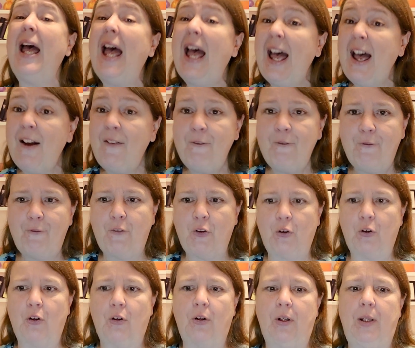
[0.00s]

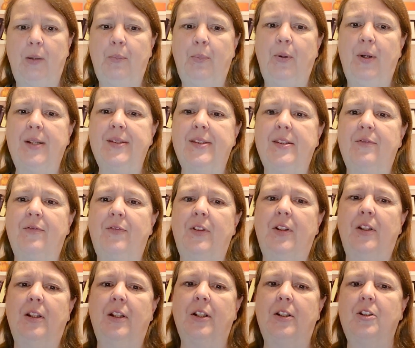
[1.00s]
ever impress the
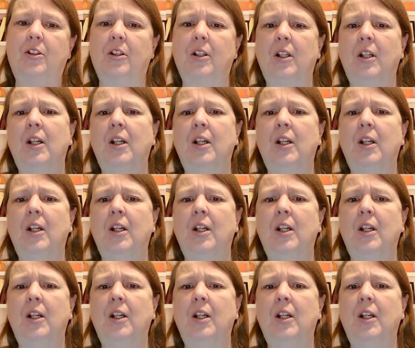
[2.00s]
village.